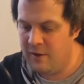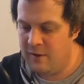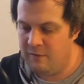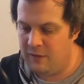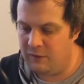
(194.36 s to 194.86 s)

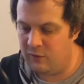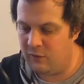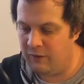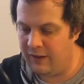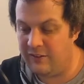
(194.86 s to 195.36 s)
those
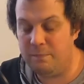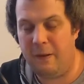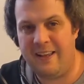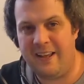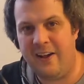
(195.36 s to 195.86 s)
sort of
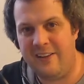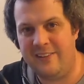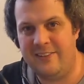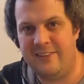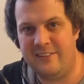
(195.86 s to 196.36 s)
spike
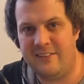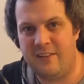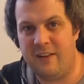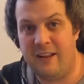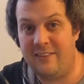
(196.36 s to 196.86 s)
hyzers and
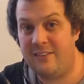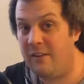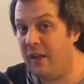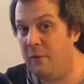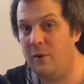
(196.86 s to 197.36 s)
stuff like that.
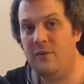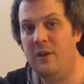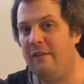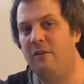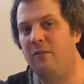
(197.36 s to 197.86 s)
Stuff that I would
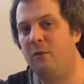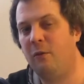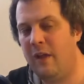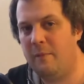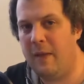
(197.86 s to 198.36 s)
never have thought
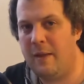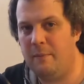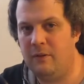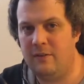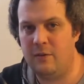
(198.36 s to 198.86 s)
that I'd be
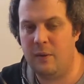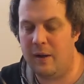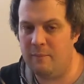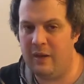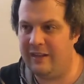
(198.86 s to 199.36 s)
able to do
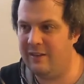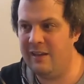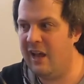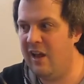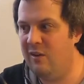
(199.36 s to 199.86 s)

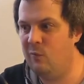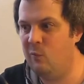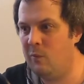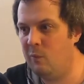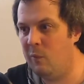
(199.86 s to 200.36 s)

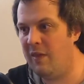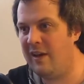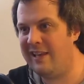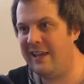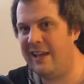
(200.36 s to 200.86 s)
within a
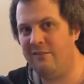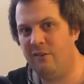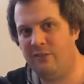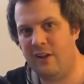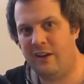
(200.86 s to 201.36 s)
year
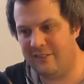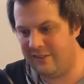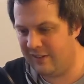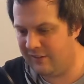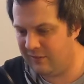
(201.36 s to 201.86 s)
of starting
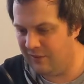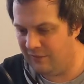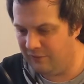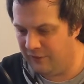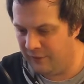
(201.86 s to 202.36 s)
disc
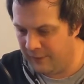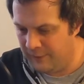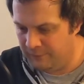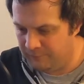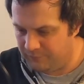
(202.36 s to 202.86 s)
golf.
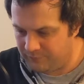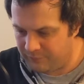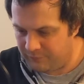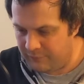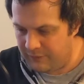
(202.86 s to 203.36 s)

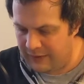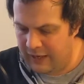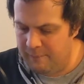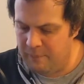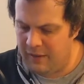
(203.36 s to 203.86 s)

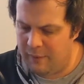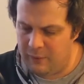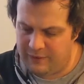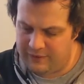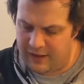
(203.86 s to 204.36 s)
I
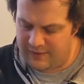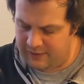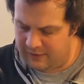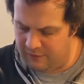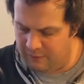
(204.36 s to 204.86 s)
would say
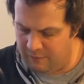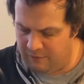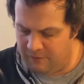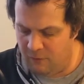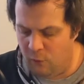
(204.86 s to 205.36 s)
that the
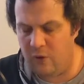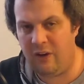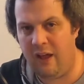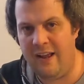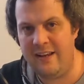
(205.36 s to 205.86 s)
fall
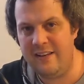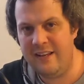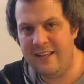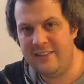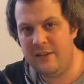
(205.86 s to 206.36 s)
glide
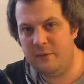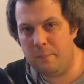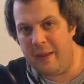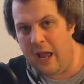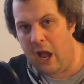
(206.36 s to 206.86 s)
seems a
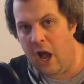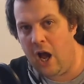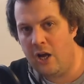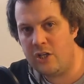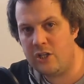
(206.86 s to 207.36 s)
bit
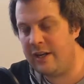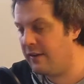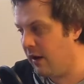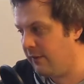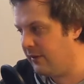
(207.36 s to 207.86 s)
harsh, and I
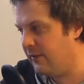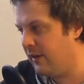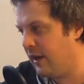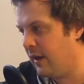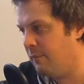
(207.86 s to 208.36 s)
noticed
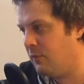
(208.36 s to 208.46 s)
that